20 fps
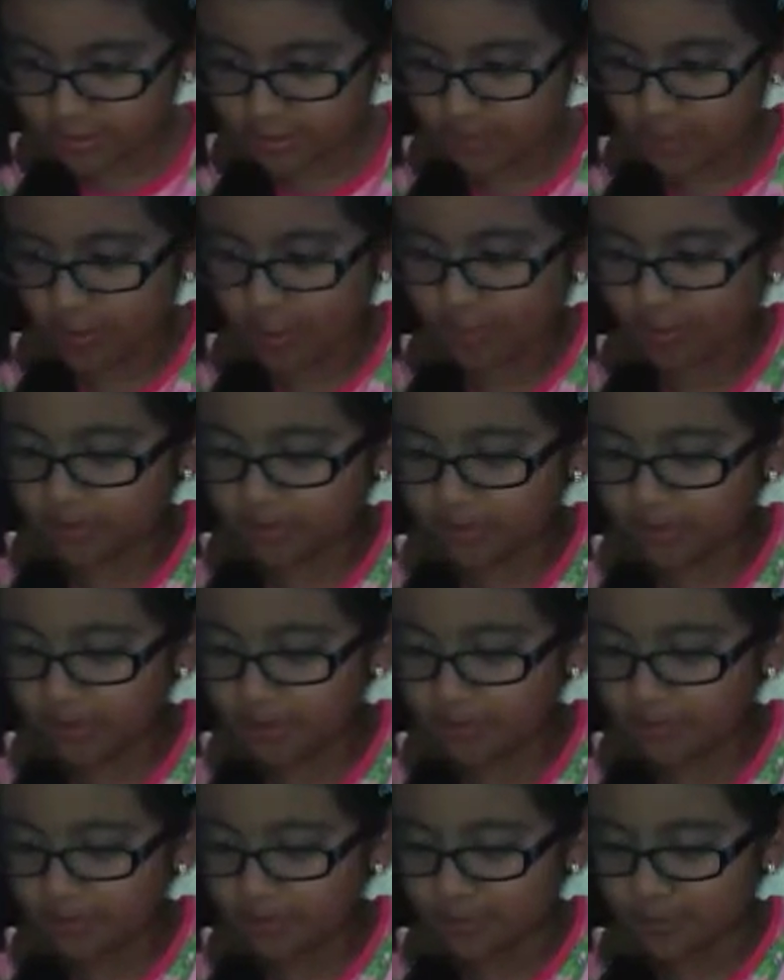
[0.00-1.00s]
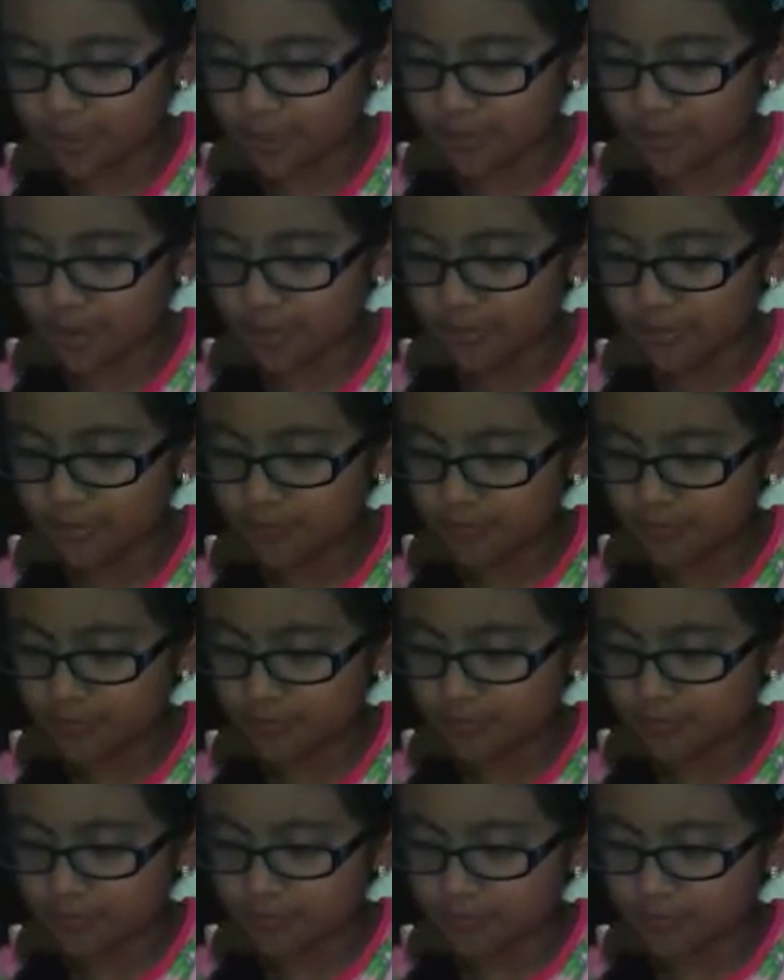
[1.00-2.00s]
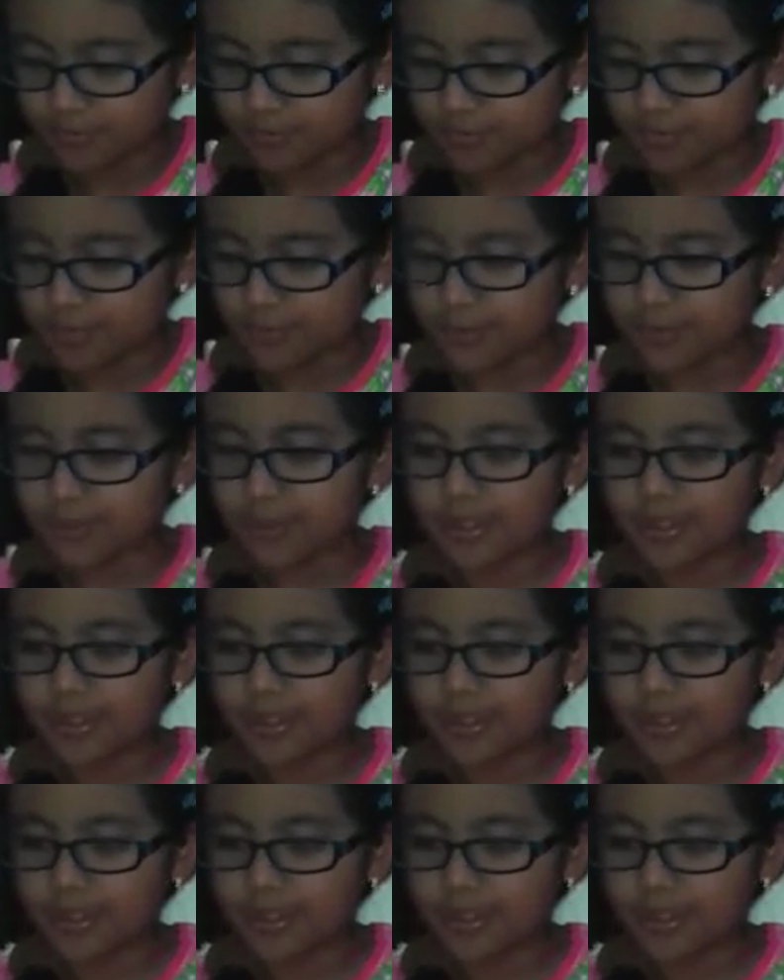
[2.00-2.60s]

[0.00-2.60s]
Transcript: to grab a little bit of Play-Doh. So